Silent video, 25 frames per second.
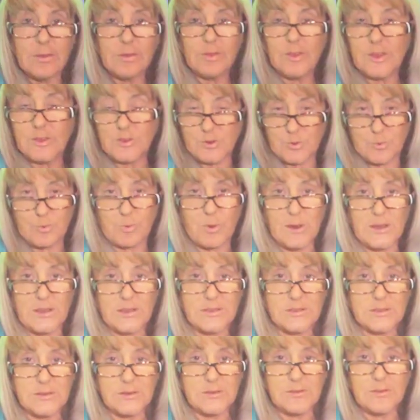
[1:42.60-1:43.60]
there's a
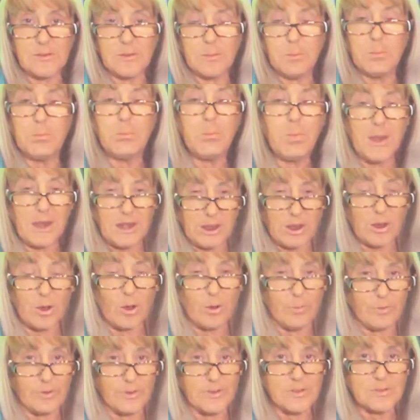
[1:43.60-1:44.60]
reason many
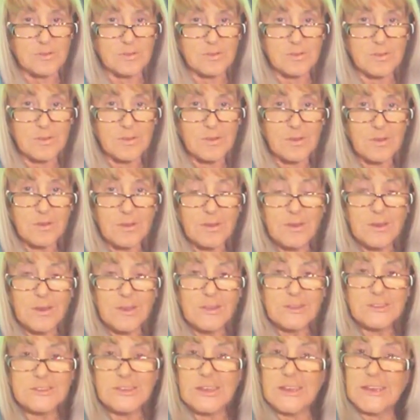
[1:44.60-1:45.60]
of us
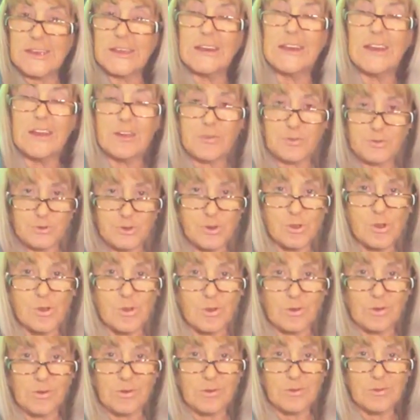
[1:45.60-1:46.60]
take a left
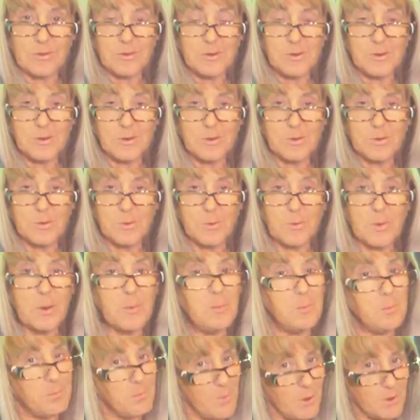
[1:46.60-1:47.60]
turn
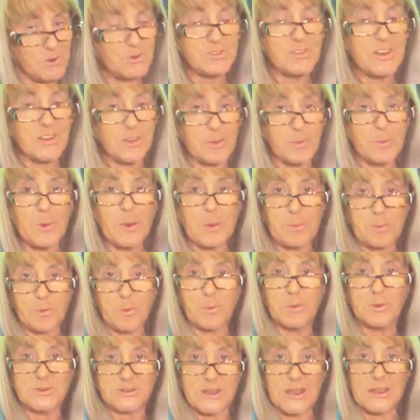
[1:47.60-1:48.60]
when most other people
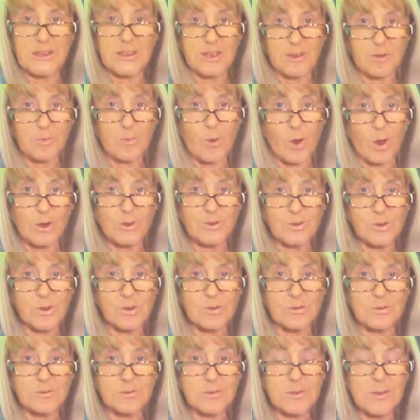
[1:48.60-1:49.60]
were taking right
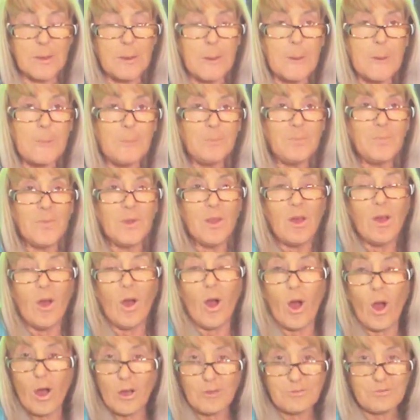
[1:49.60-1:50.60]
turns.
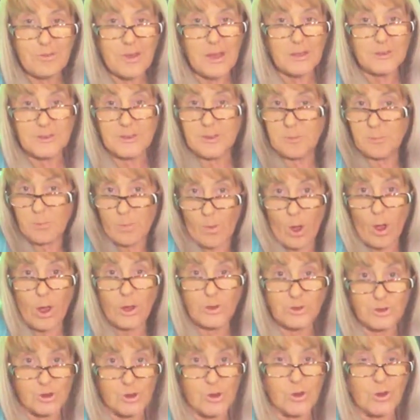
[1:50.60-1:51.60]
I found in my
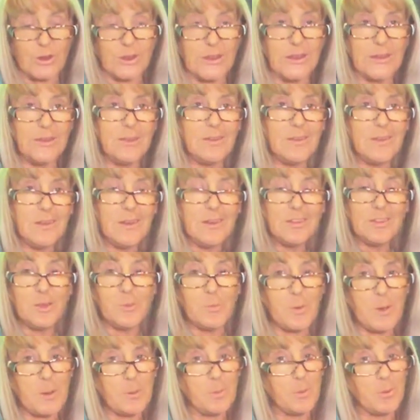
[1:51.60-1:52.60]
journey, the
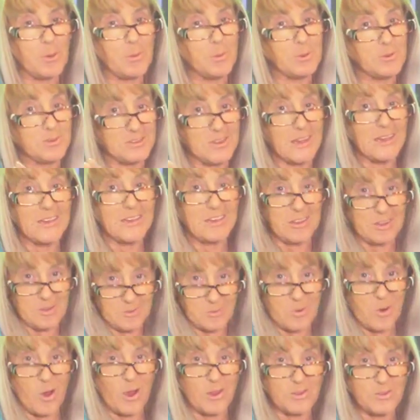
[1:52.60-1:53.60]
people that were taking
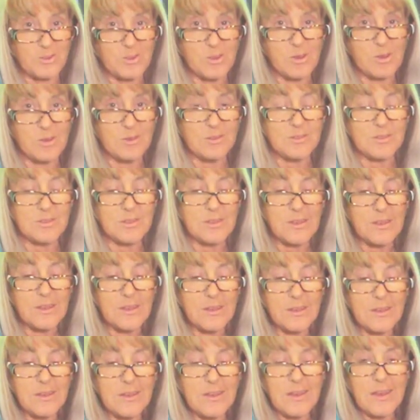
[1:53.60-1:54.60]
the right turns
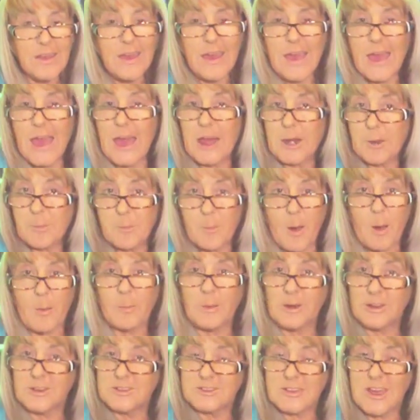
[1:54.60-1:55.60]
had a mum
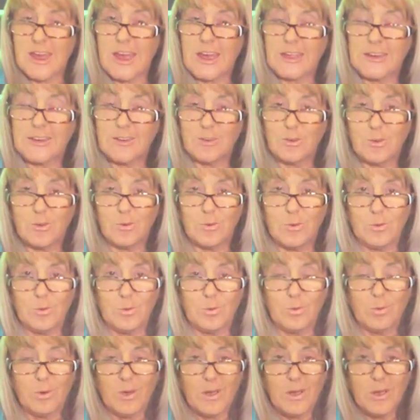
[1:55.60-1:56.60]
and a dad
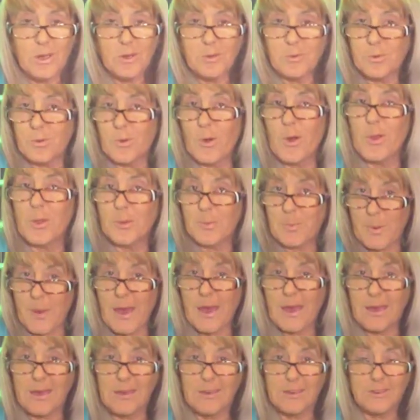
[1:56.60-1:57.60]
who were on the
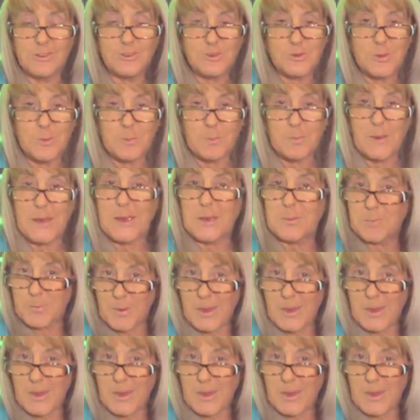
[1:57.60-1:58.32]
page being